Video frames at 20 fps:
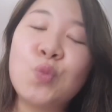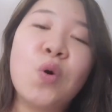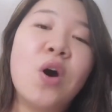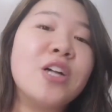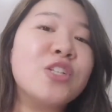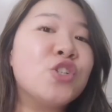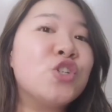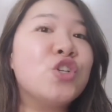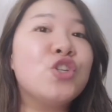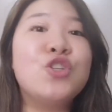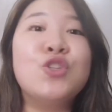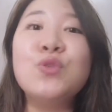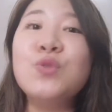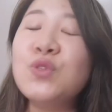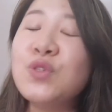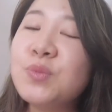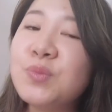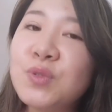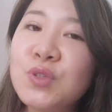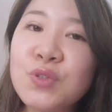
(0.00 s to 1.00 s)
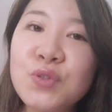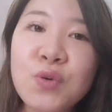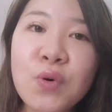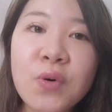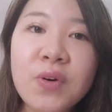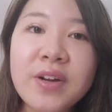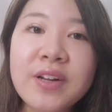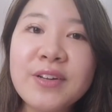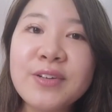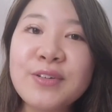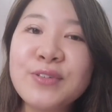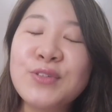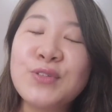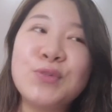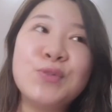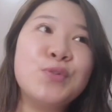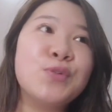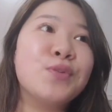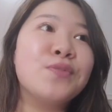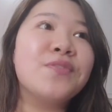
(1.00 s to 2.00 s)
watch YouTube tutorials,
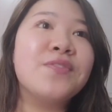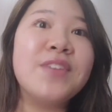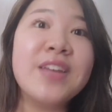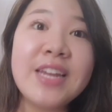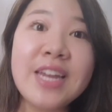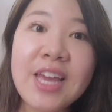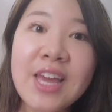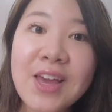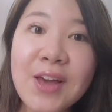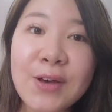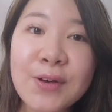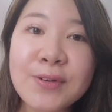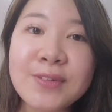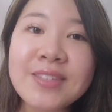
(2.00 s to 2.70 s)
YouTube videos,